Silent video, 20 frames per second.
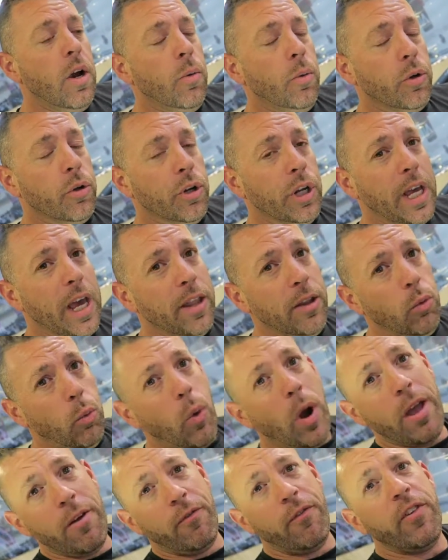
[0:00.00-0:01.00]
we're going to get the
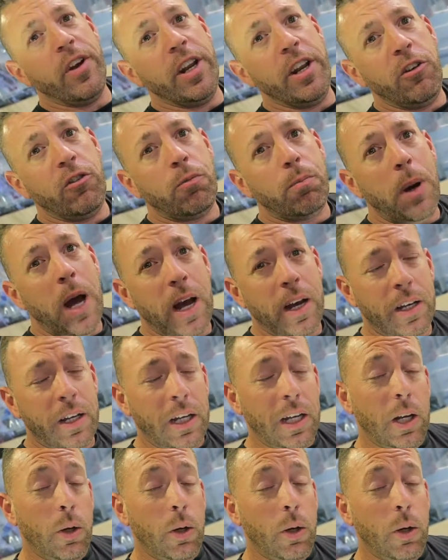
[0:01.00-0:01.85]
wet finish back.